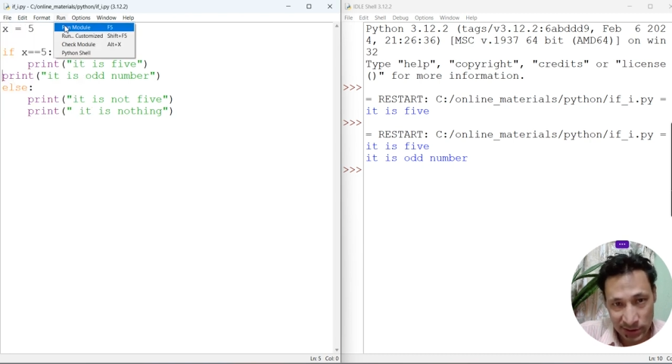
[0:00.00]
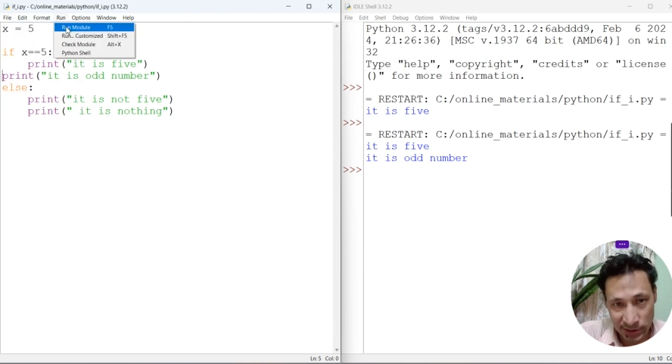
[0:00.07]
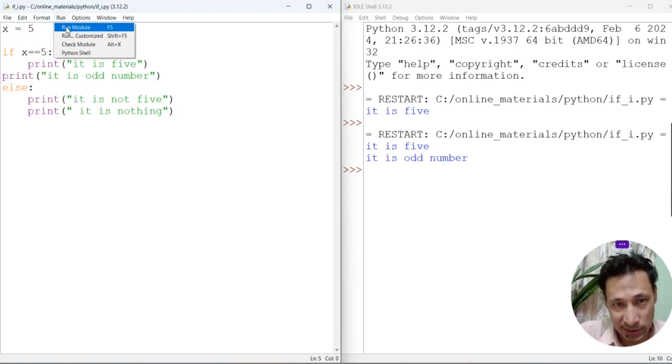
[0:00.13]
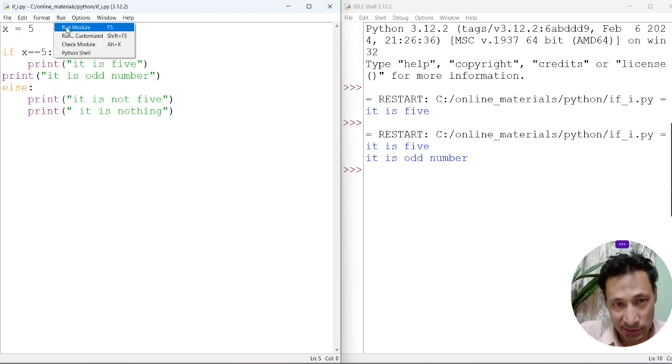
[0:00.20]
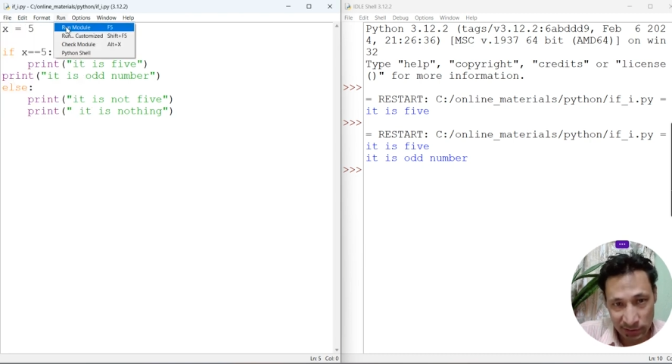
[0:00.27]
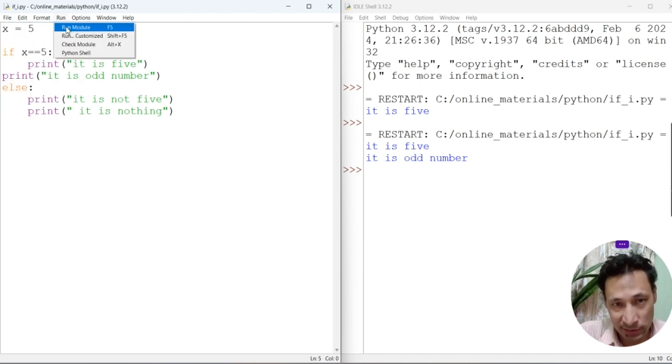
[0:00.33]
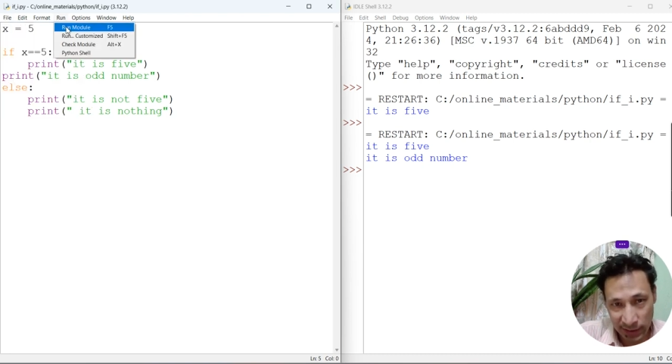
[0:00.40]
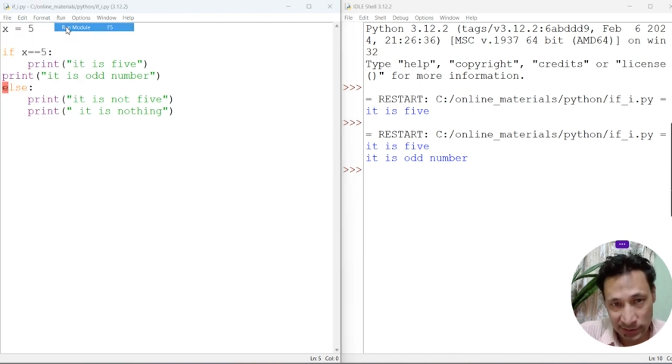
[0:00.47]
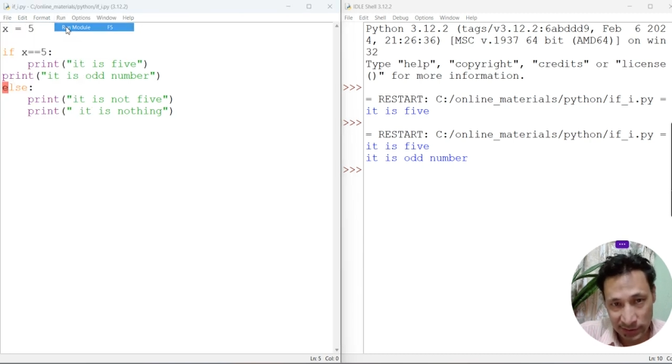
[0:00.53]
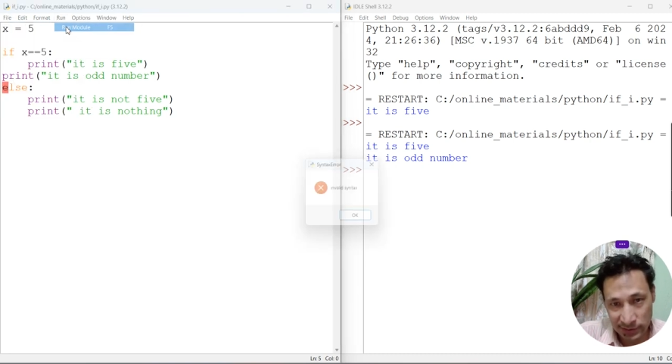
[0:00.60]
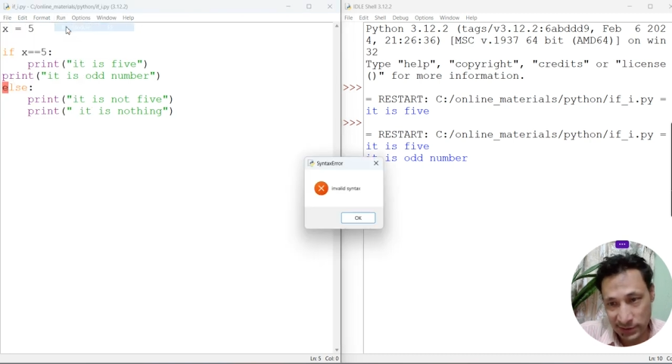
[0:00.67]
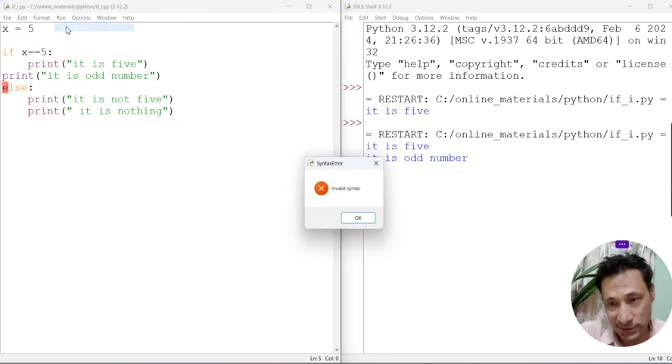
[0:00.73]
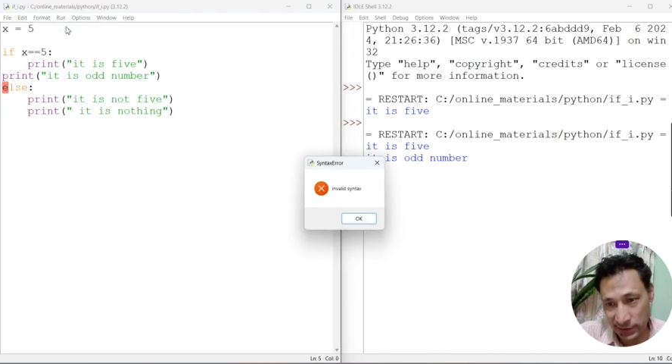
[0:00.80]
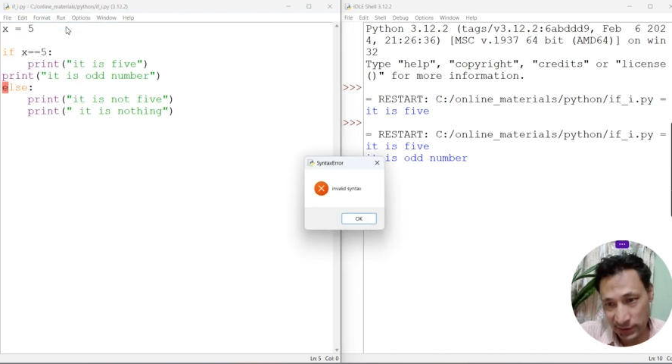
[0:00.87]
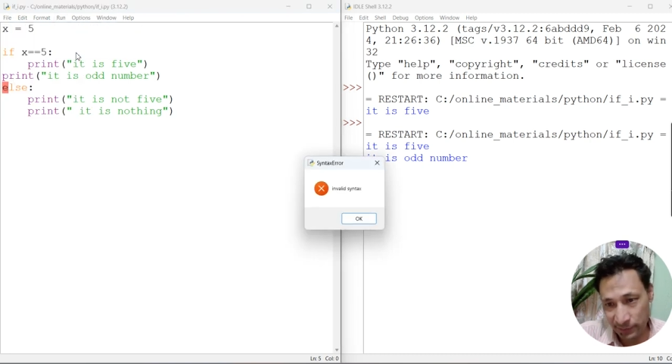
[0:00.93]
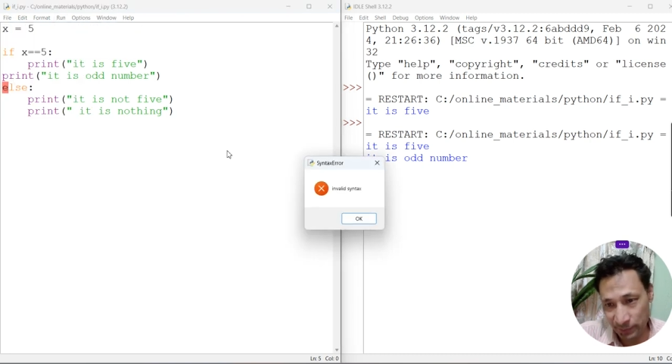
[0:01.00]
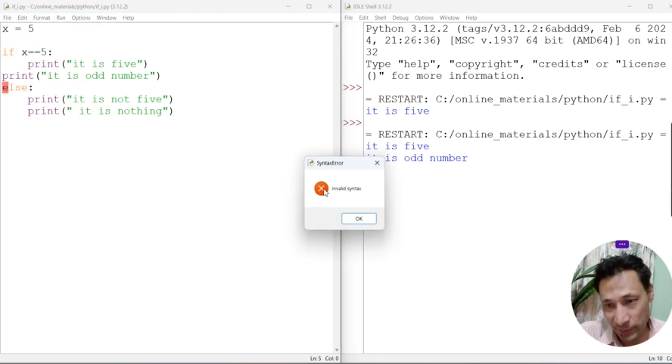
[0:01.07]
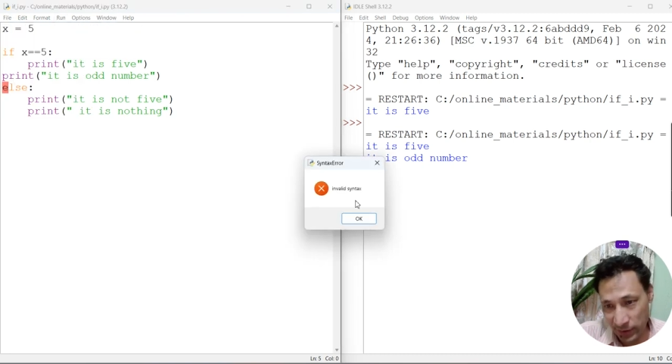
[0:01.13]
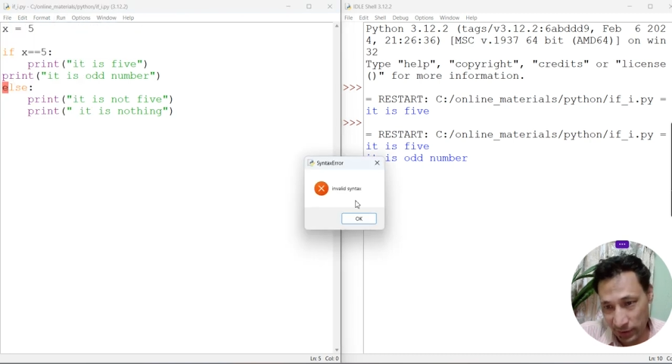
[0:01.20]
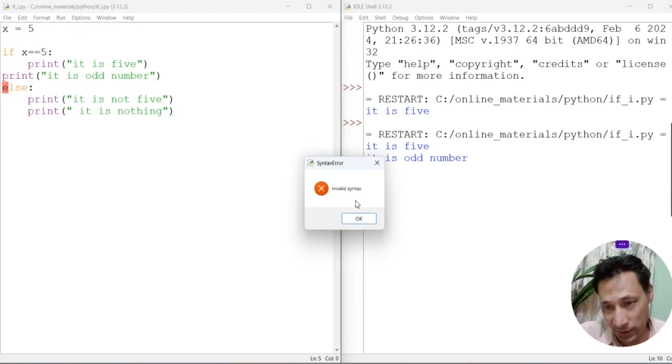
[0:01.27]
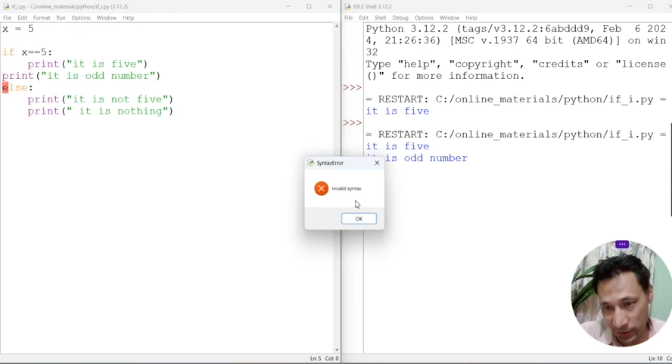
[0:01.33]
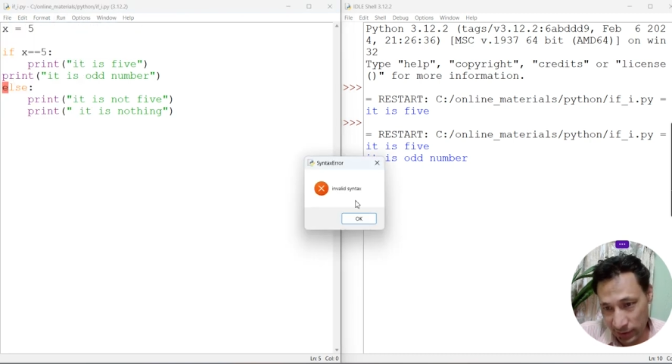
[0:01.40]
this here and see